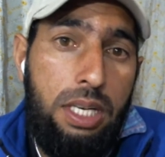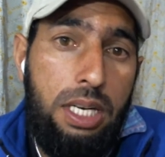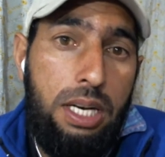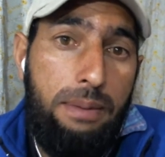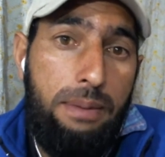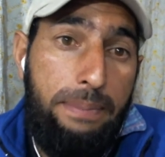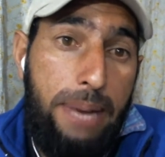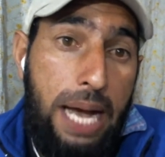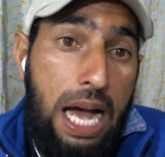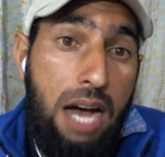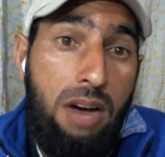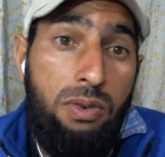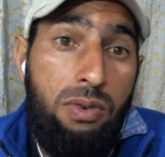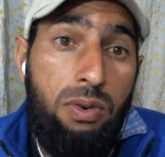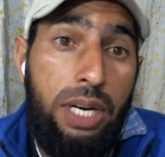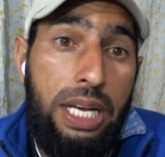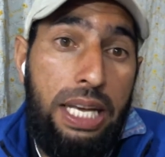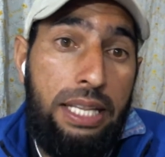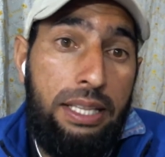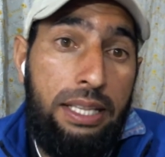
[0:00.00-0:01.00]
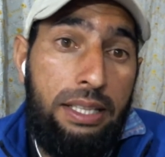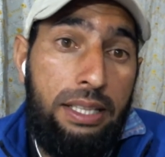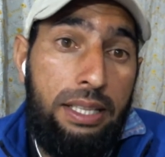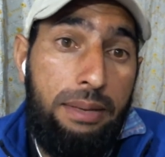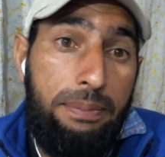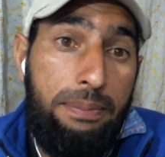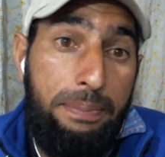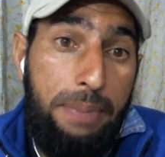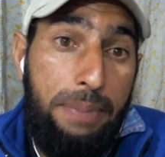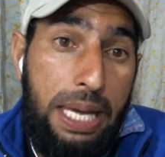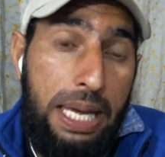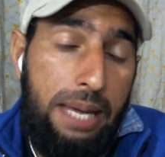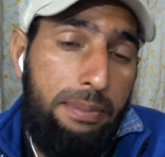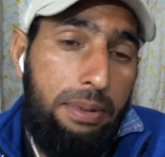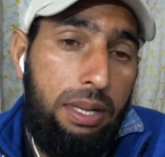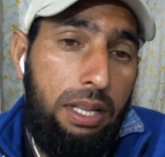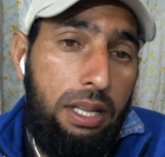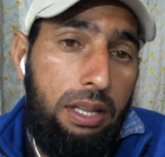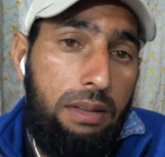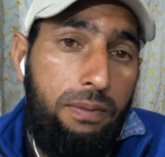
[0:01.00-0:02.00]
found in the
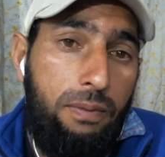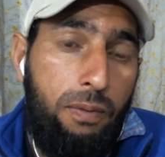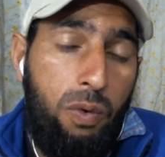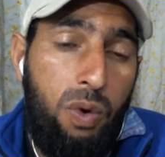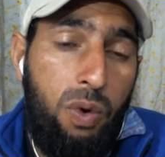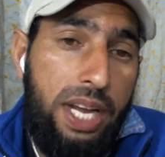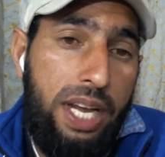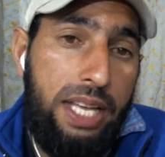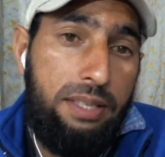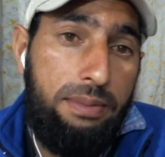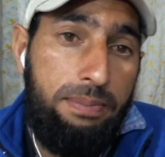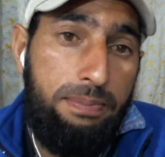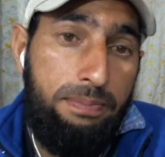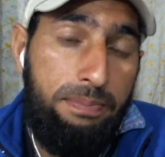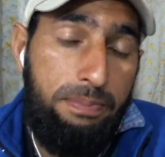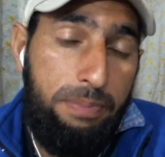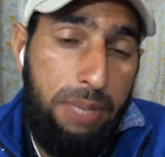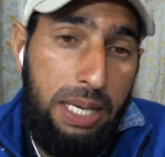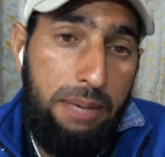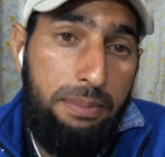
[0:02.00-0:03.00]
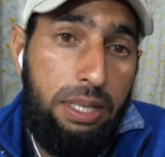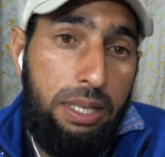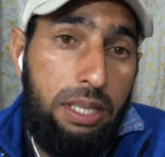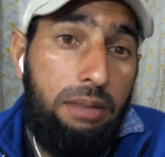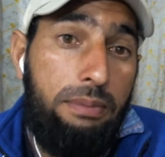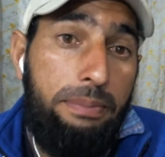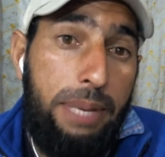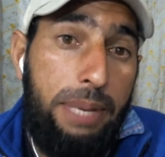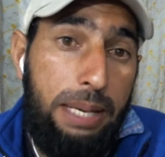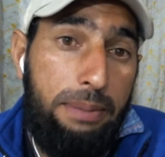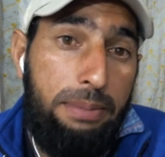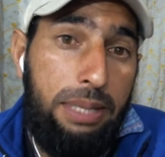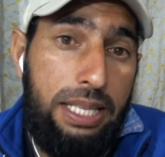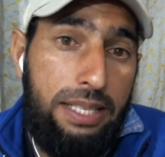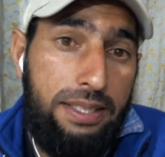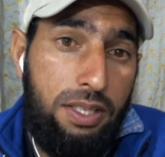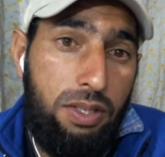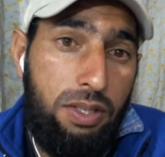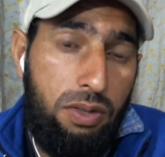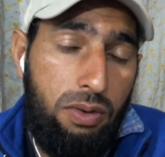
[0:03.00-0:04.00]
People. What is People? People is
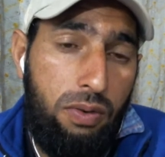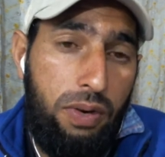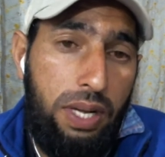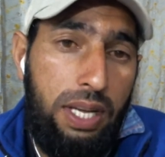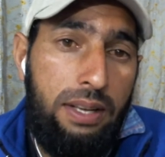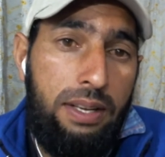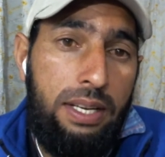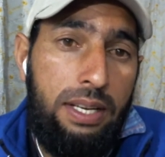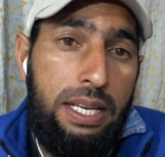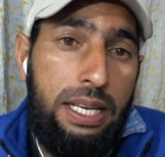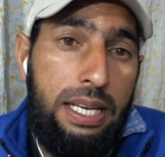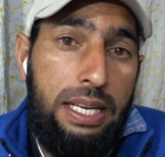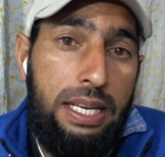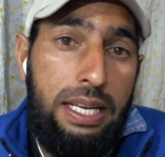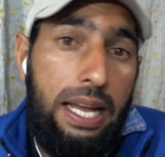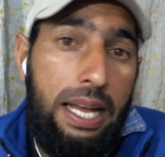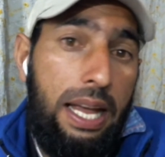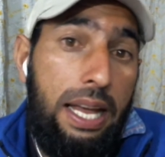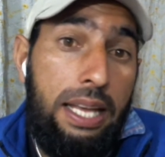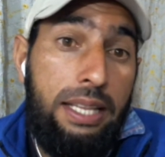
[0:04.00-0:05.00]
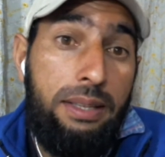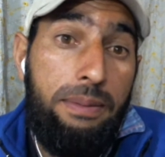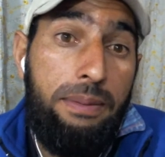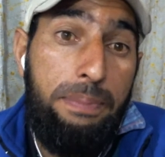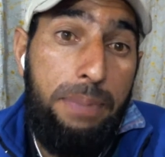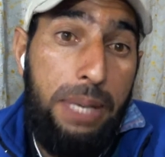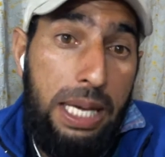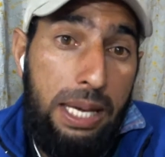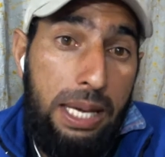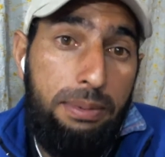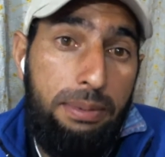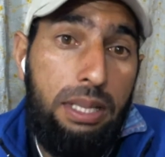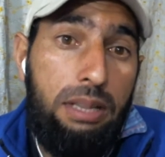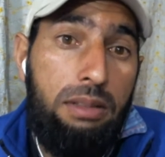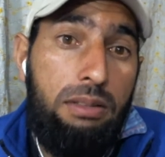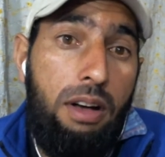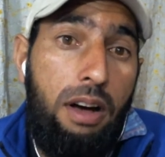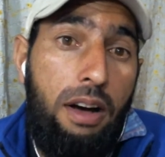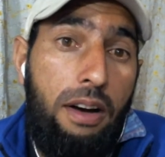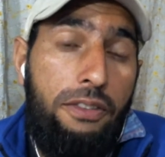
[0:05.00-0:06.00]
a story. In the People
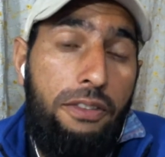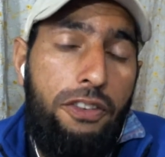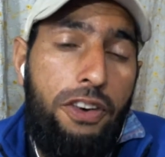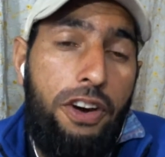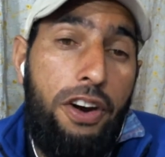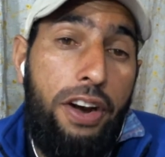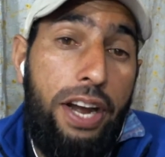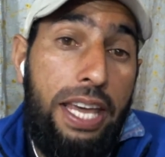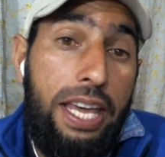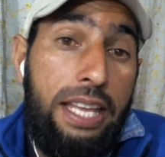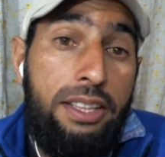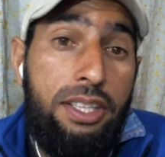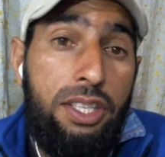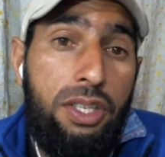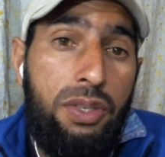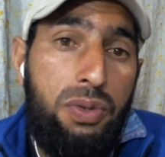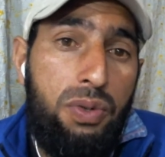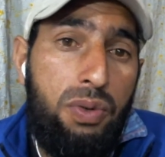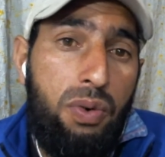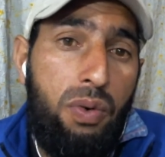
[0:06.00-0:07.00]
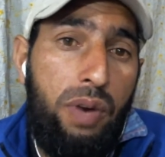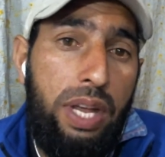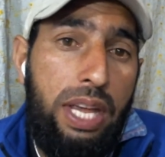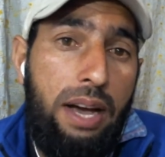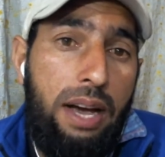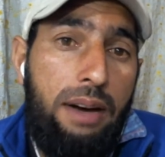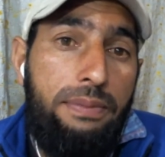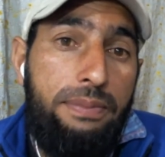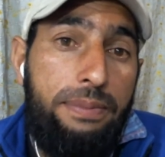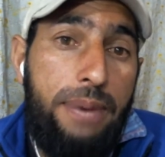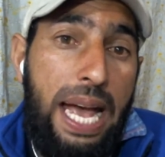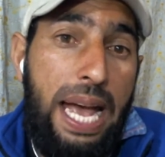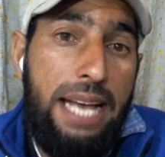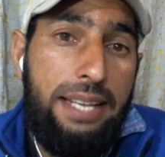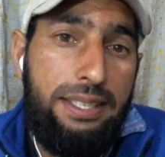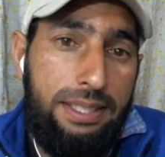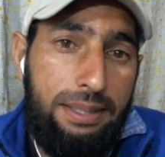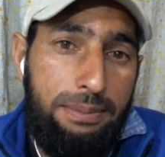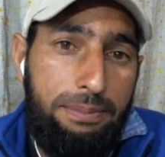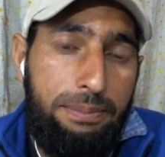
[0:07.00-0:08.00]
of, or in the story of
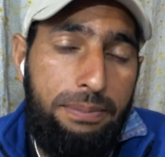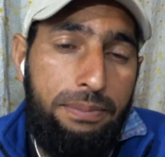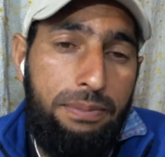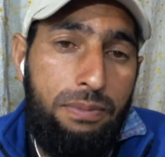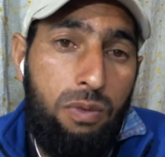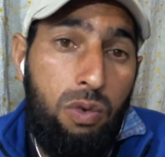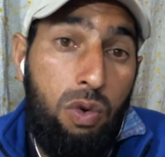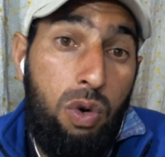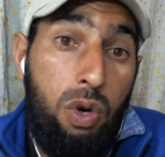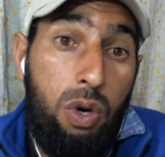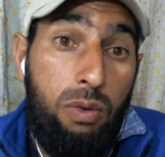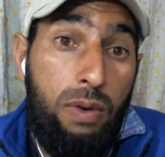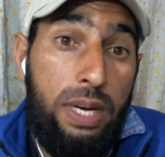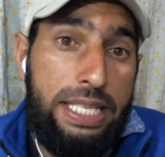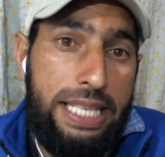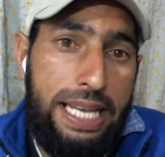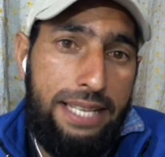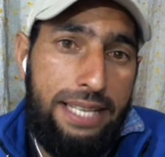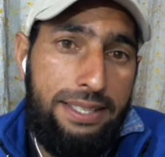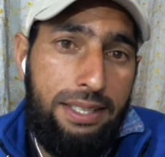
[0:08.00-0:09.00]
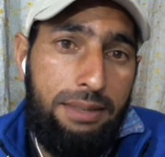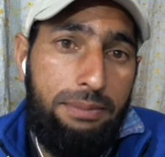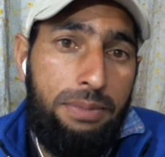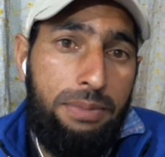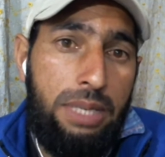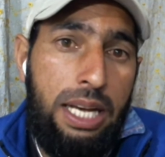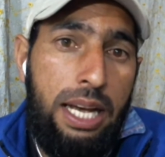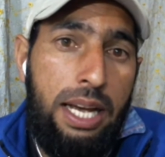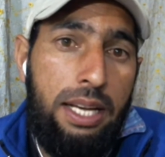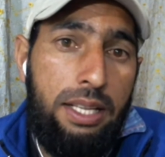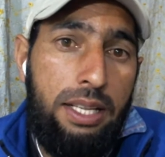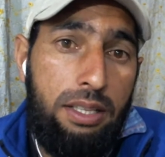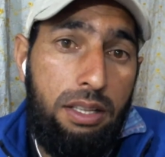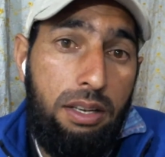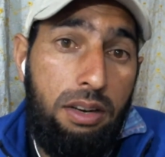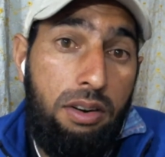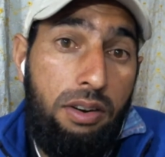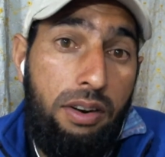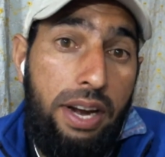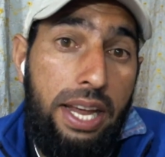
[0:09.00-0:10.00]
Aesop. Who was Aesop? The
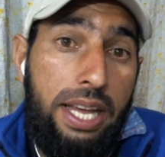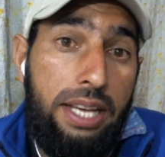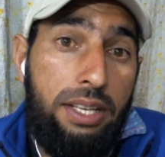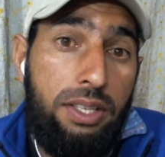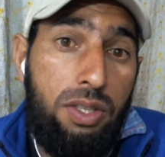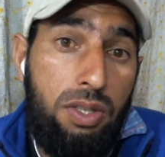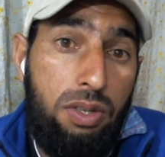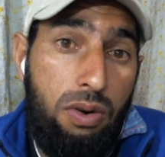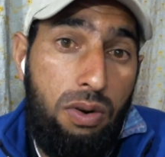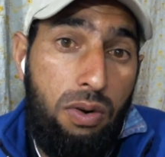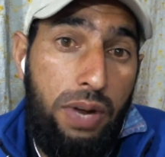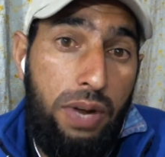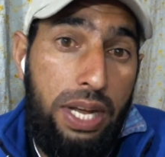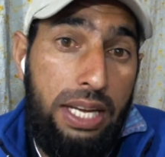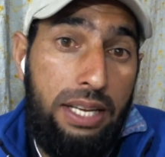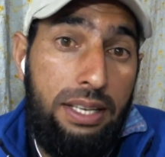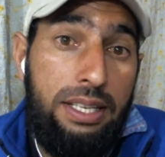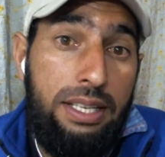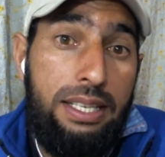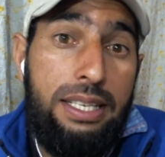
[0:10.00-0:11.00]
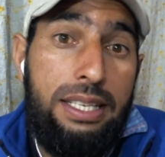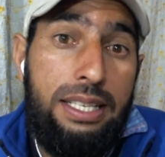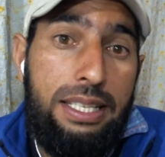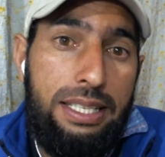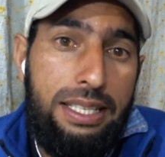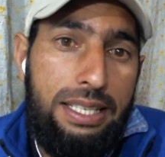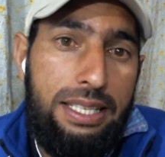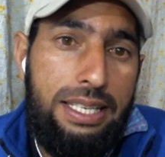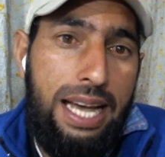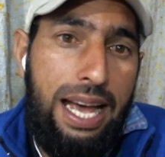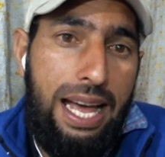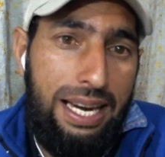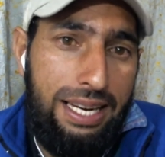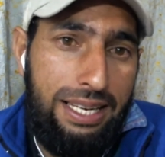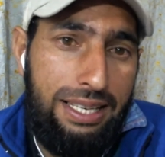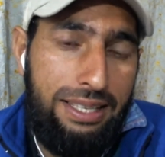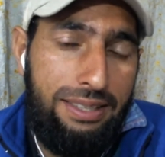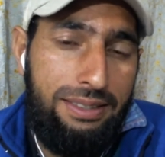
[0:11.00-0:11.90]
Greek storyteller,